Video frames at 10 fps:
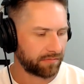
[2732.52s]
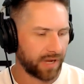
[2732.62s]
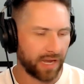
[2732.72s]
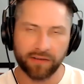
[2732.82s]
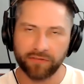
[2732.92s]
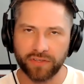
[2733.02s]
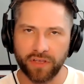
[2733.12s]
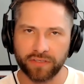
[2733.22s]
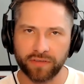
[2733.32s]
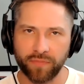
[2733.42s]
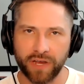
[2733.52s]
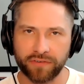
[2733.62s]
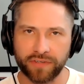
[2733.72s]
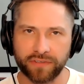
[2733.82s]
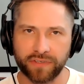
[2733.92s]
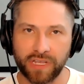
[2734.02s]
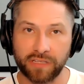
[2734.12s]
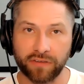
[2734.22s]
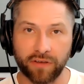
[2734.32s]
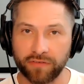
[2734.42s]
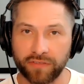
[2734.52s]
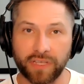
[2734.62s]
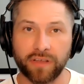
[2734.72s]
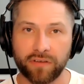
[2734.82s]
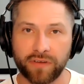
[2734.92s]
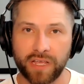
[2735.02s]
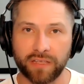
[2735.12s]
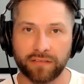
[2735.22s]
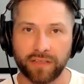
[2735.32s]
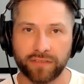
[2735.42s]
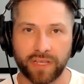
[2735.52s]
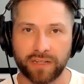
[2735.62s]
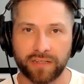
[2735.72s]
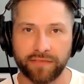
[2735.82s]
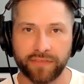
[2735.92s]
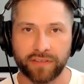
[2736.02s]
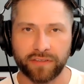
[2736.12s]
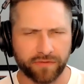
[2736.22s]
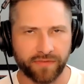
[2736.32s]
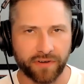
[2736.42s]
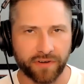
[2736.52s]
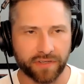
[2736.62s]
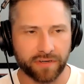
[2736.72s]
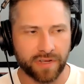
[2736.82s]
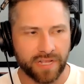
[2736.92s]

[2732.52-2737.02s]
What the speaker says: I never saw Austin Powers as a skit, so I was like, oh dang, that was kind of left field. It was very good.